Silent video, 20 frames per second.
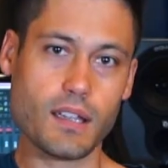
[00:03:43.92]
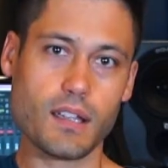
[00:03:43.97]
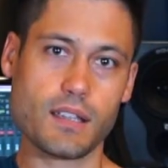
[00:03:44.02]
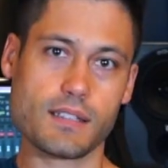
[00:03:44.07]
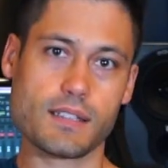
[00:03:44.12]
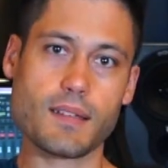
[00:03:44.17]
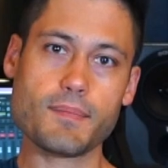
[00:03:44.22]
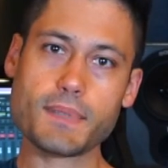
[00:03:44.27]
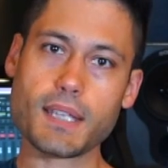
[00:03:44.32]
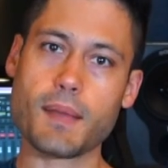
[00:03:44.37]

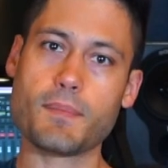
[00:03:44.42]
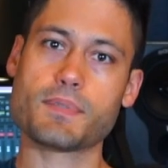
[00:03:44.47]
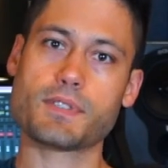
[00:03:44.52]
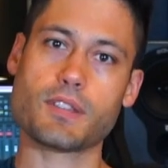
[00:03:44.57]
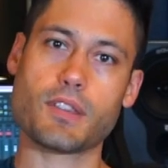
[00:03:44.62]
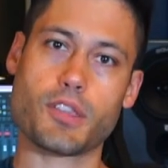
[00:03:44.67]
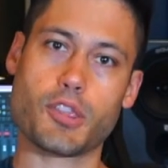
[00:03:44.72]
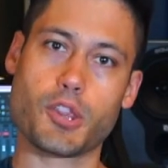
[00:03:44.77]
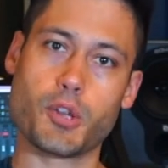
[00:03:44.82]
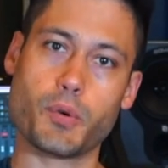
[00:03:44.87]
Sometimes
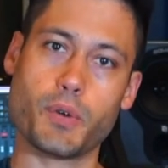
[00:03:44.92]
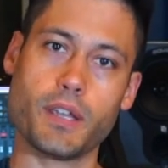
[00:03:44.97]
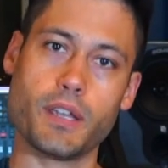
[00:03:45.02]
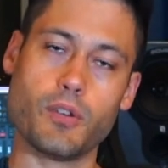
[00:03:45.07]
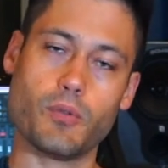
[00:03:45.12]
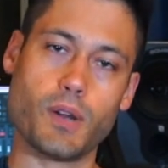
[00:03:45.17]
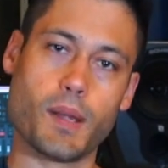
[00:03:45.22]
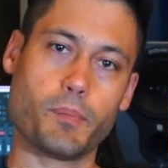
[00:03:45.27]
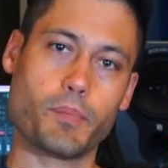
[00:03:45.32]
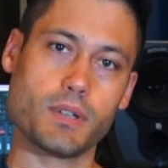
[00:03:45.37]
the 3
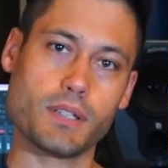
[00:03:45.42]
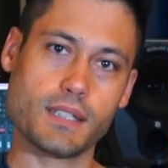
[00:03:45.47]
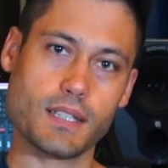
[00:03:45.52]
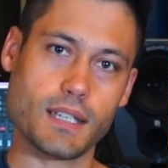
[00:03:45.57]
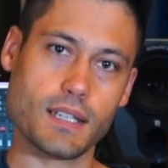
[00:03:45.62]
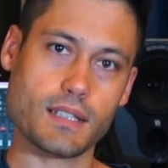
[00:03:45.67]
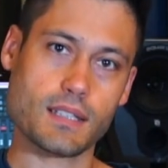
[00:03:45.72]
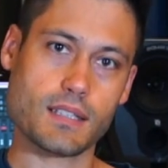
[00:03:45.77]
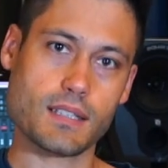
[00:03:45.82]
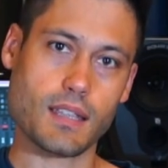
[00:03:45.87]

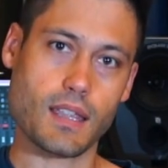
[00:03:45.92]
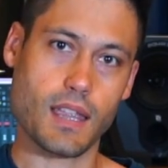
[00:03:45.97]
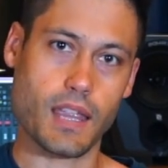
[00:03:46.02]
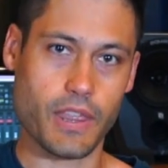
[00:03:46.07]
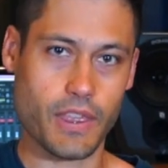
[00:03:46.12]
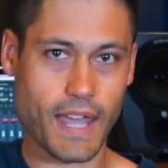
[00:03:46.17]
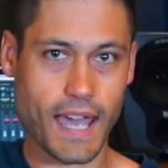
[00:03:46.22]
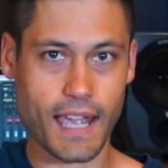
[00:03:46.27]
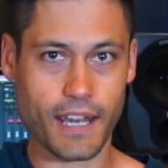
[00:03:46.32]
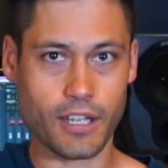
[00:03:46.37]
represents
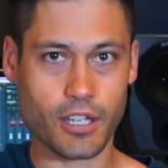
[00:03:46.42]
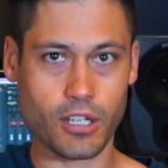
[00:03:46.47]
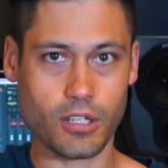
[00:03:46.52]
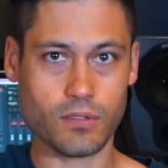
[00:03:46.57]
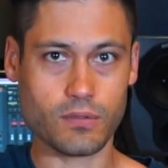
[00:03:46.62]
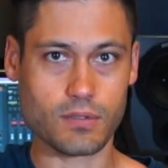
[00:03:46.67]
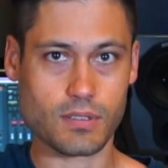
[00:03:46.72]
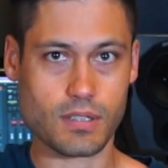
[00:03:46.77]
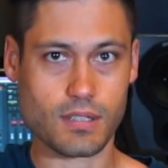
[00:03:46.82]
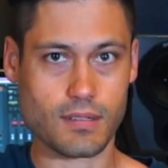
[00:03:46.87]
that
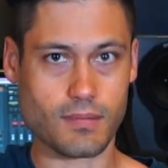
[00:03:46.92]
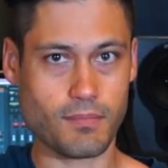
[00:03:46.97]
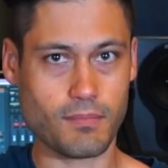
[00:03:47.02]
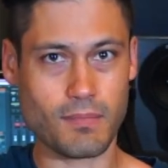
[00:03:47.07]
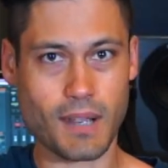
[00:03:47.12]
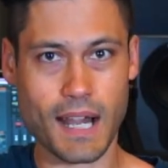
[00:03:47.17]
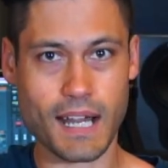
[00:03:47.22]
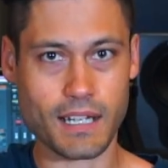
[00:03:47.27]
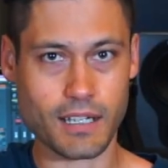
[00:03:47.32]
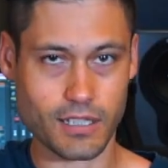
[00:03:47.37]
note's
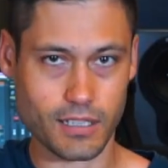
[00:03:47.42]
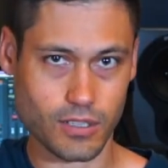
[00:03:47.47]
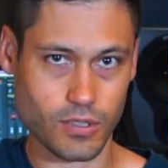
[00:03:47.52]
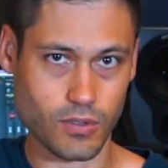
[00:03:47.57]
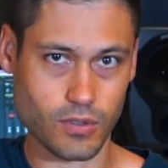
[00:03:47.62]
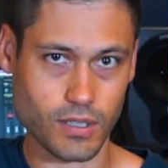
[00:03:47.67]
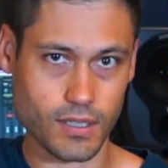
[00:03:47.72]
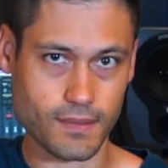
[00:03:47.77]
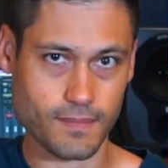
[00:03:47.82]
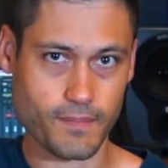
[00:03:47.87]
minor
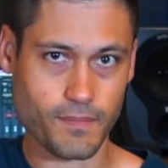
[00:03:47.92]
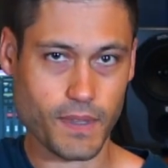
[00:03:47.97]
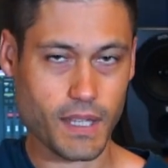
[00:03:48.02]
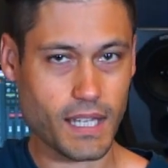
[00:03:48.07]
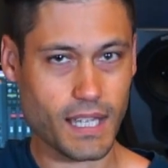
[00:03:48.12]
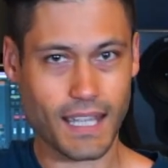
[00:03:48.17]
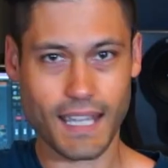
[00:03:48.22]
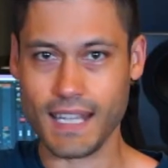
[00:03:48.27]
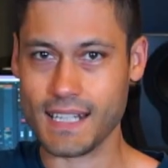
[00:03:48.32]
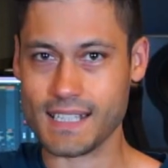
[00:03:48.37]
chord.
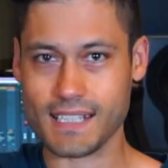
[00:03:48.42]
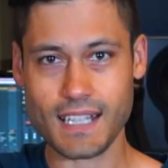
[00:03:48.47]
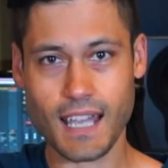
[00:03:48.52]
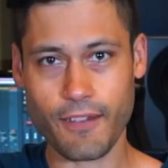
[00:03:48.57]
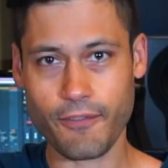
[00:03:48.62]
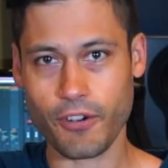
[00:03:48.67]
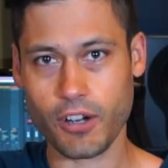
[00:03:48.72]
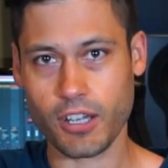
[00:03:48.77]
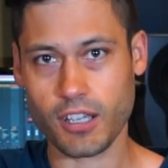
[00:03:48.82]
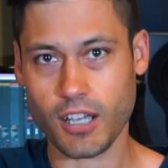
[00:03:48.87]
It's
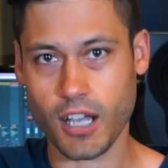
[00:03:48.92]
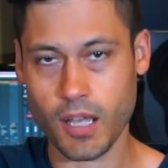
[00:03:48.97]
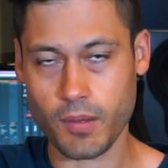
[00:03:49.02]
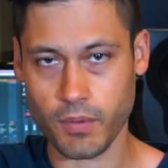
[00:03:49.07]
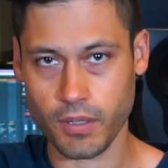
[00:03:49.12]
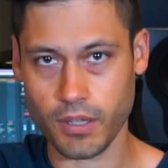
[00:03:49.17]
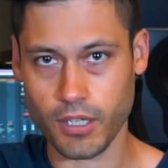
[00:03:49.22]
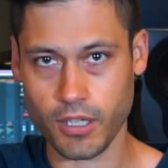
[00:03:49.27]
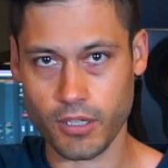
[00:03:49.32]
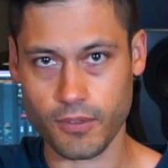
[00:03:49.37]
not very
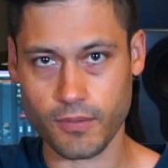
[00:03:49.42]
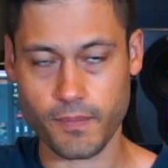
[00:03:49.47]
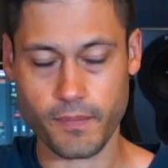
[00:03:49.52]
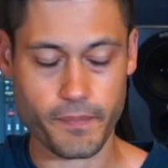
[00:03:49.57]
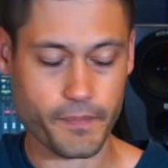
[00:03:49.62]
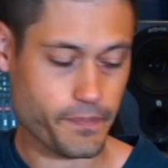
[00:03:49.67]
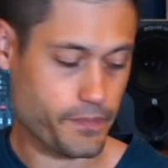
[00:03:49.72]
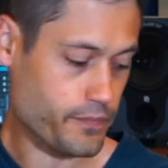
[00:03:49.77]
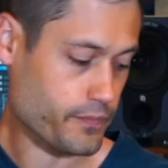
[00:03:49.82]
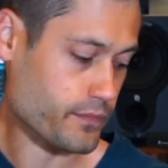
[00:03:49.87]
common
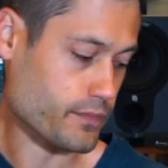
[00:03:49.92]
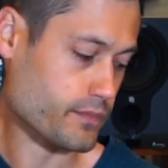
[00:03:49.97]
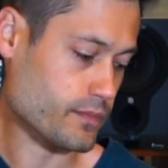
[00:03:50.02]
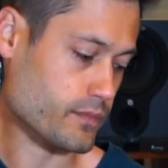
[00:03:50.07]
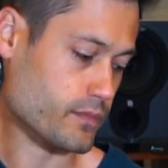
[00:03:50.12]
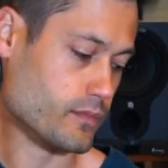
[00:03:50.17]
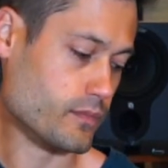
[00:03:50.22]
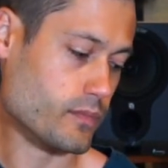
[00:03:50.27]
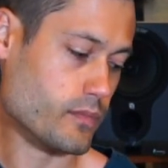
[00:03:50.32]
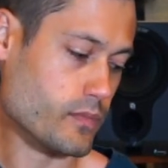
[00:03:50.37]
though,
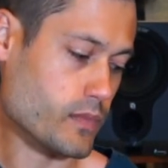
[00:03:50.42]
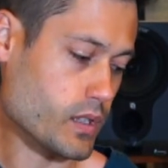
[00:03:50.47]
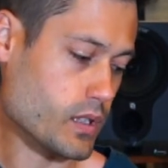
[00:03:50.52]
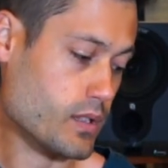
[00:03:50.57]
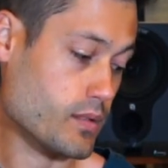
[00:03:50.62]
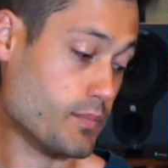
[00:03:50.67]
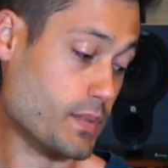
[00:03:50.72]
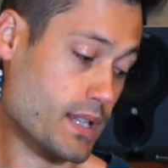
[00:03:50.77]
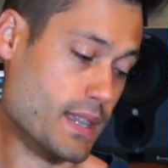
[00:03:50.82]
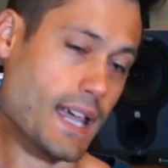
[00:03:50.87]

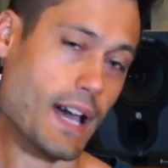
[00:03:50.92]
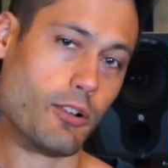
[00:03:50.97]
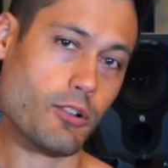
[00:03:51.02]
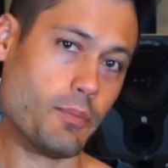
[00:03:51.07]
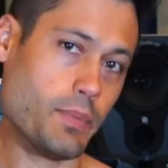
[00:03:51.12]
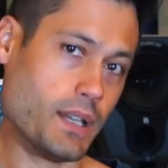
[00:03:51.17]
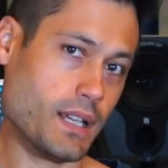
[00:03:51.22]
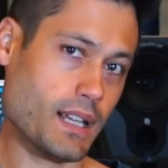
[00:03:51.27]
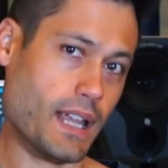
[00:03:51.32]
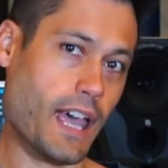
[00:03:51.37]
but that would
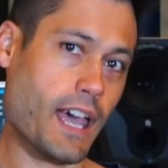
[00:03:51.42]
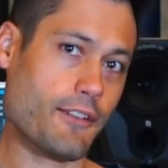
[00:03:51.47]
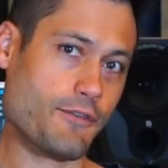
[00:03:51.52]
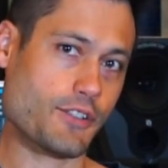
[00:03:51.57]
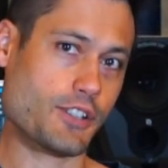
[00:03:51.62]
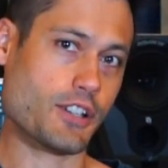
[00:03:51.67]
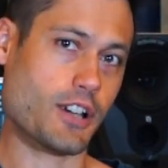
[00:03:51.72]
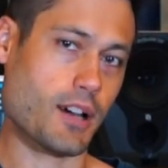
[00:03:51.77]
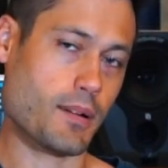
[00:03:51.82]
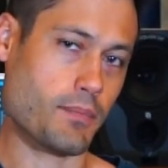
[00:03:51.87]
be an F
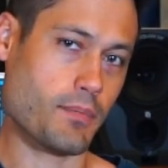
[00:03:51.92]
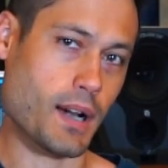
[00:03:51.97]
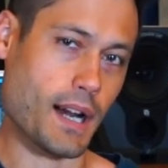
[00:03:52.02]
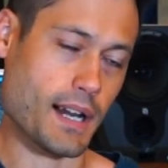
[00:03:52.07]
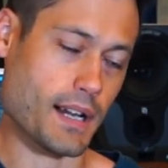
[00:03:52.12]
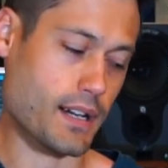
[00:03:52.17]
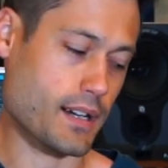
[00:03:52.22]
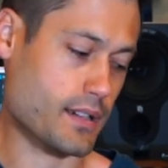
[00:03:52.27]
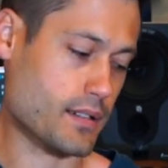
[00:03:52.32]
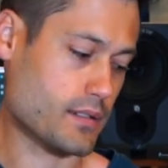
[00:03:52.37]
sharp
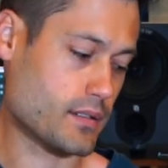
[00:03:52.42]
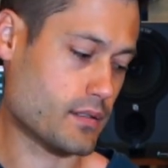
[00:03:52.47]
minor.